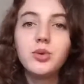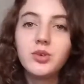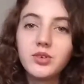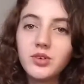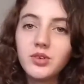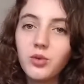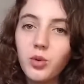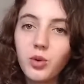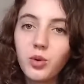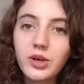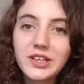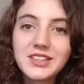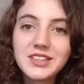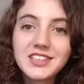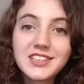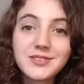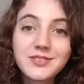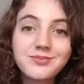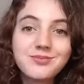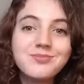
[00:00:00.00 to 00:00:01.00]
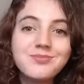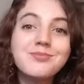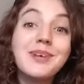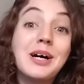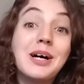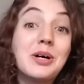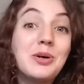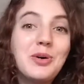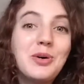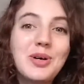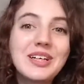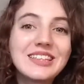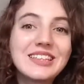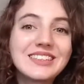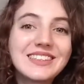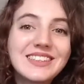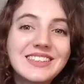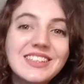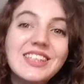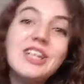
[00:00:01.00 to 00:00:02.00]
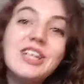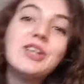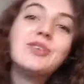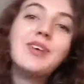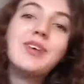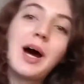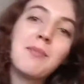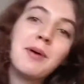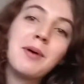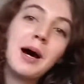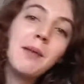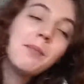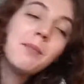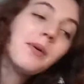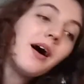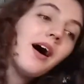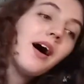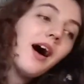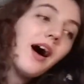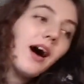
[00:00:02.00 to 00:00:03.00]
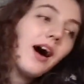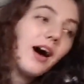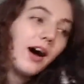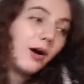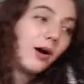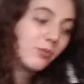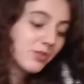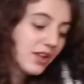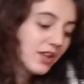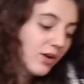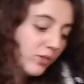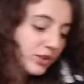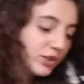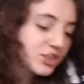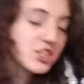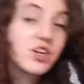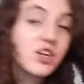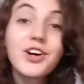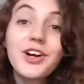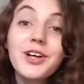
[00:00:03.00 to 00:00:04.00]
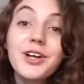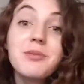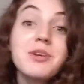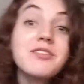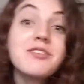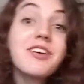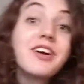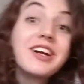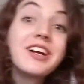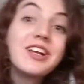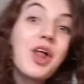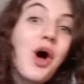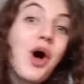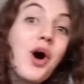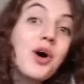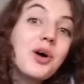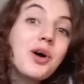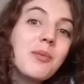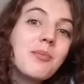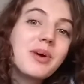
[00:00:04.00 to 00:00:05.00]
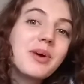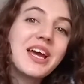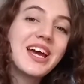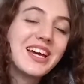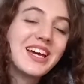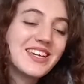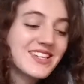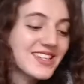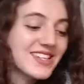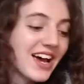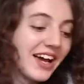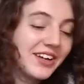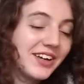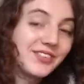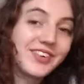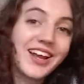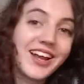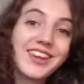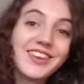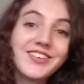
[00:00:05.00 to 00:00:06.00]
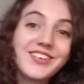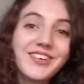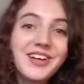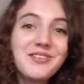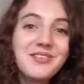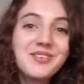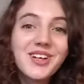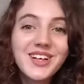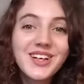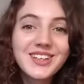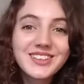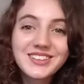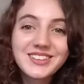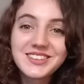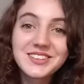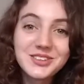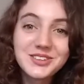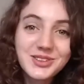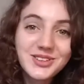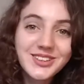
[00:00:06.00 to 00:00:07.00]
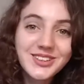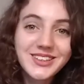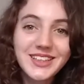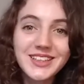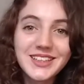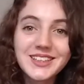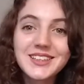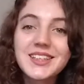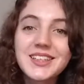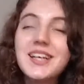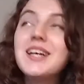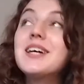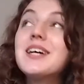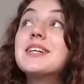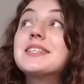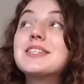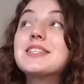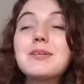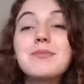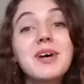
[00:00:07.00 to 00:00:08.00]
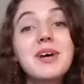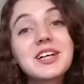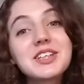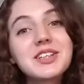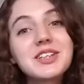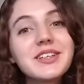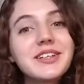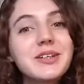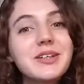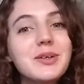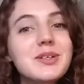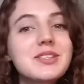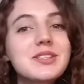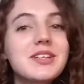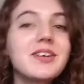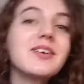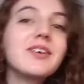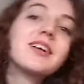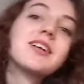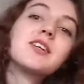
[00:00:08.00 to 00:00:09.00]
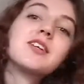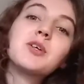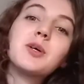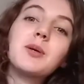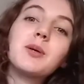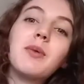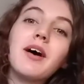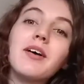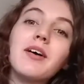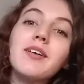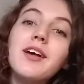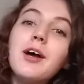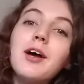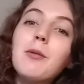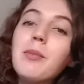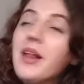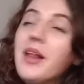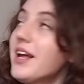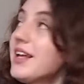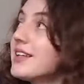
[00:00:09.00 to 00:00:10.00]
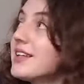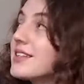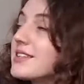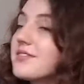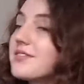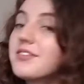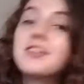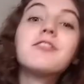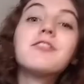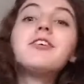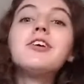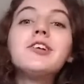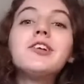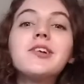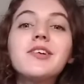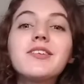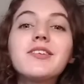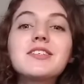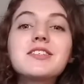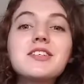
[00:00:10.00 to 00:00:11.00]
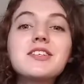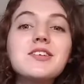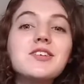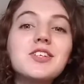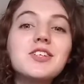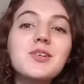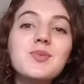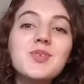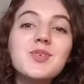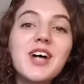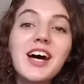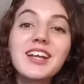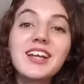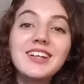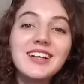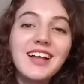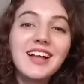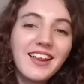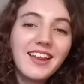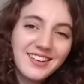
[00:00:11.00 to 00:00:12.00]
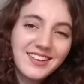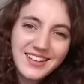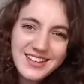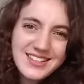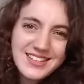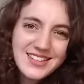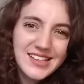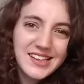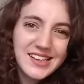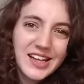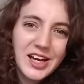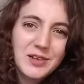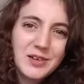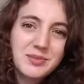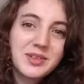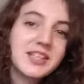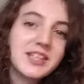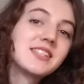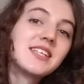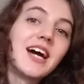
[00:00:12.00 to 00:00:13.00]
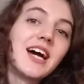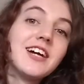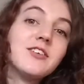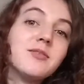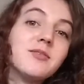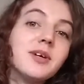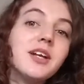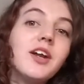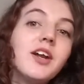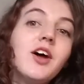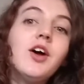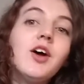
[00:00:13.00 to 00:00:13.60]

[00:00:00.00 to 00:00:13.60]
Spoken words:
August wrap-up, which is not going to be very long because I read 3 books in August, so I'm actually also going to talk about plans for the future of this YouTube channel and things like that because I've been